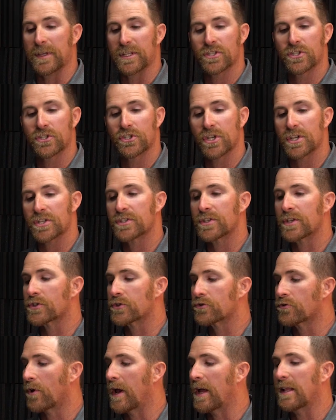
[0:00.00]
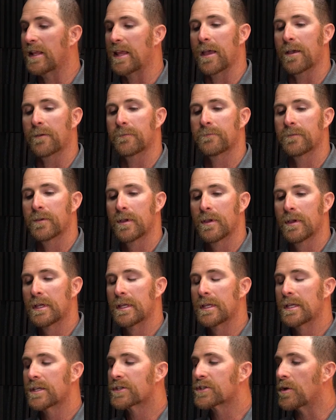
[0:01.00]
it's just if
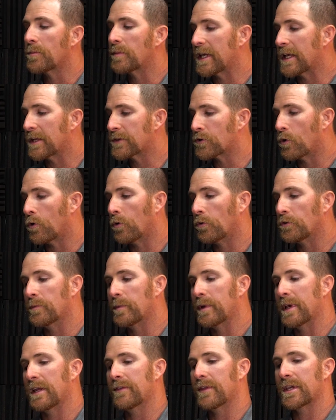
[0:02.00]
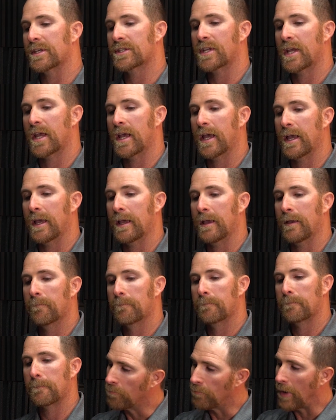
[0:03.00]
somebody gets a hold of me and they say,
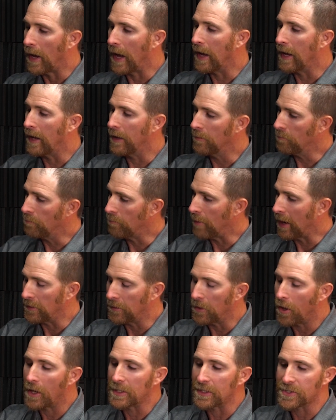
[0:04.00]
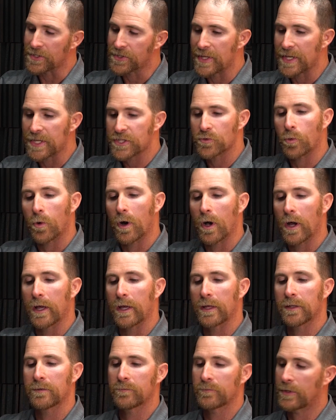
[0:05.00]
my lot is this
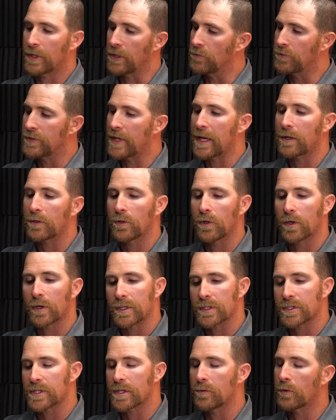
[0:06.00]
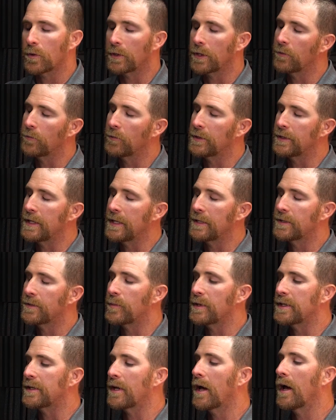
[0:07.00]
one, can you take a look and see what it would need to
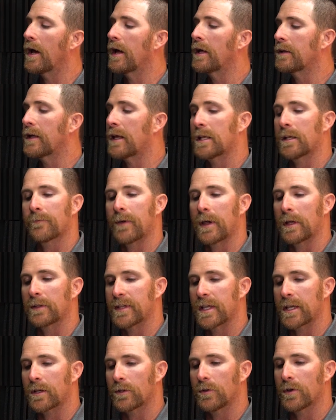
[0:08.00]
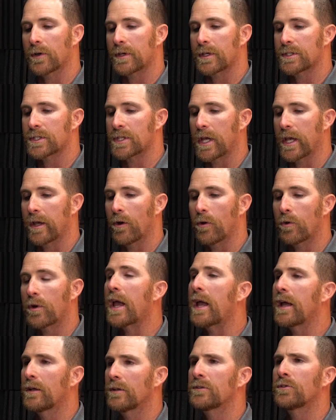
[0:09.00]
be done? And if I take a look and say,
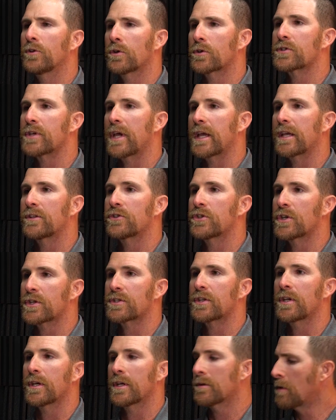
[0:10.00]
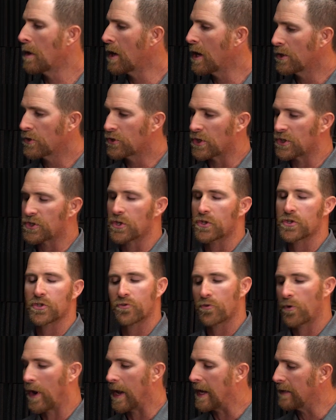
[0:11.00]
okay, it looks like just a
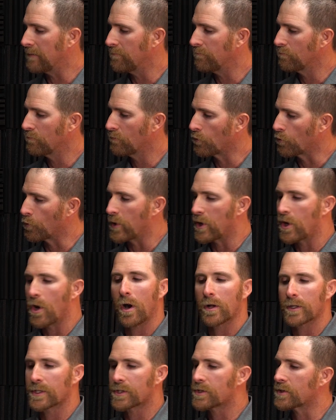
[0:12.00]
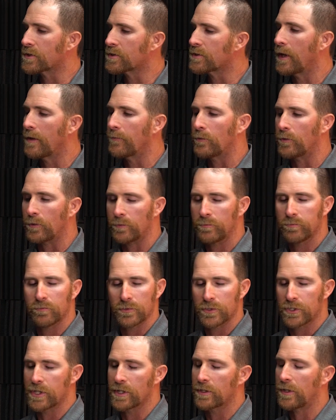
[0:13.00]
straight reconnaissance level,
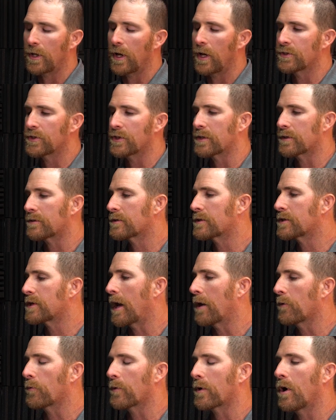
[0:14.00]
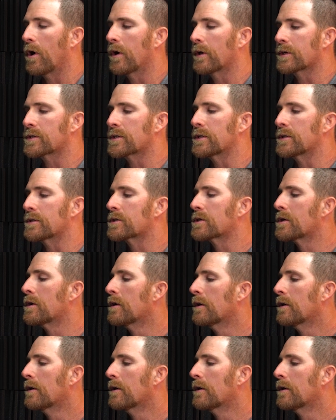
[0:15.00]
geologic site reconnaissance